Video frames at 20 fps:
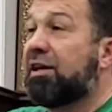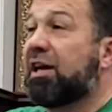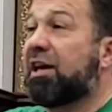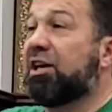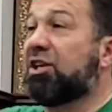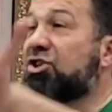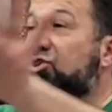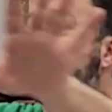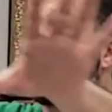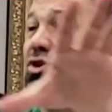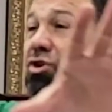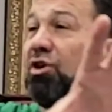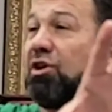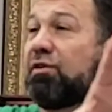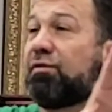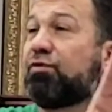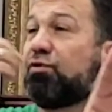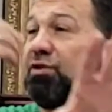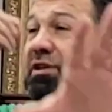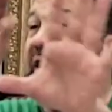
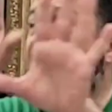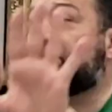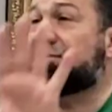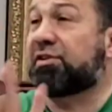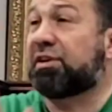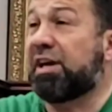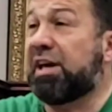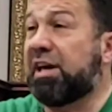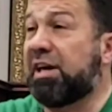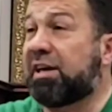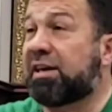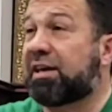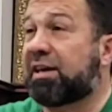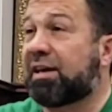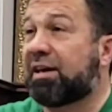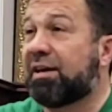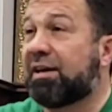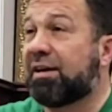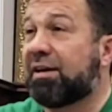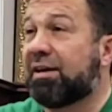enjoy food and
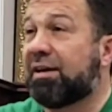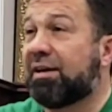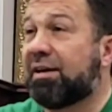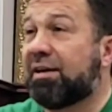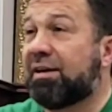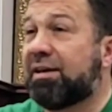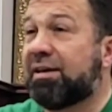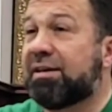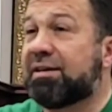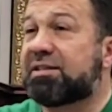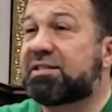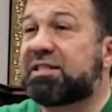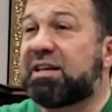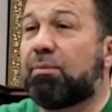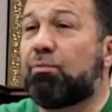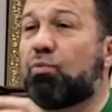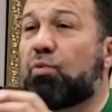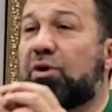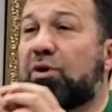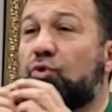drink,
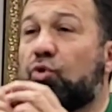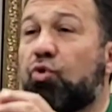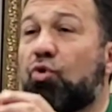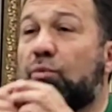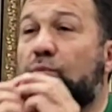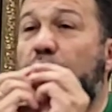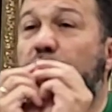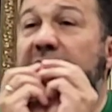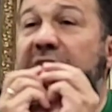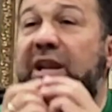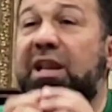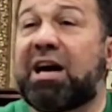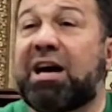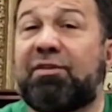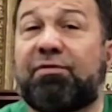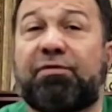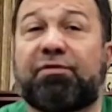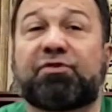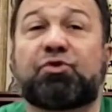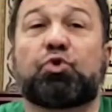someone whom we
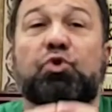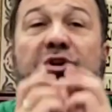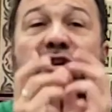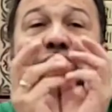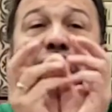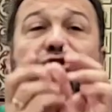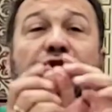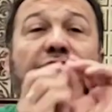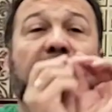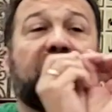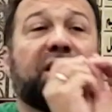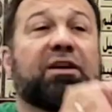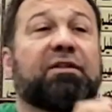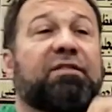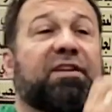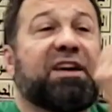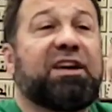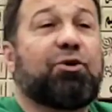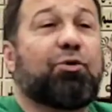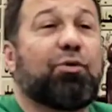love to enjoy living